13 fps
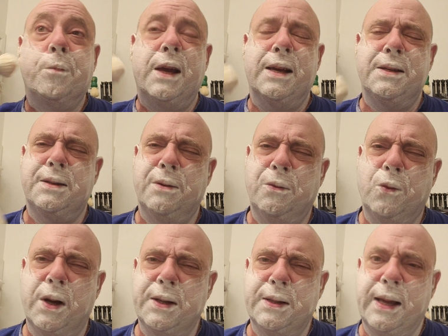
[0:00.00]
As it
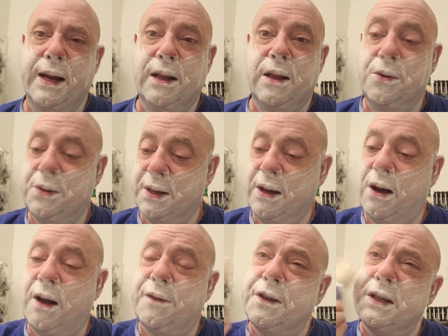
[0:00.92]
was, they closed the
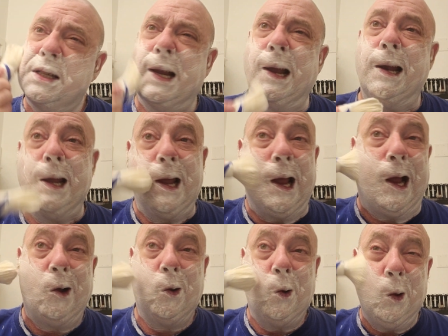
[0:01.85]
office
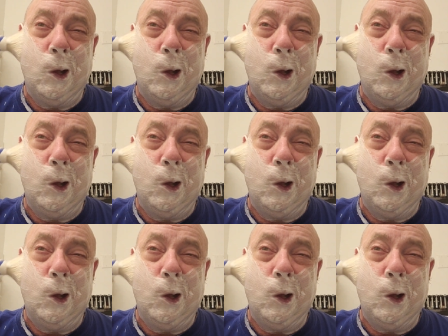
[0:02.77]
anyhow.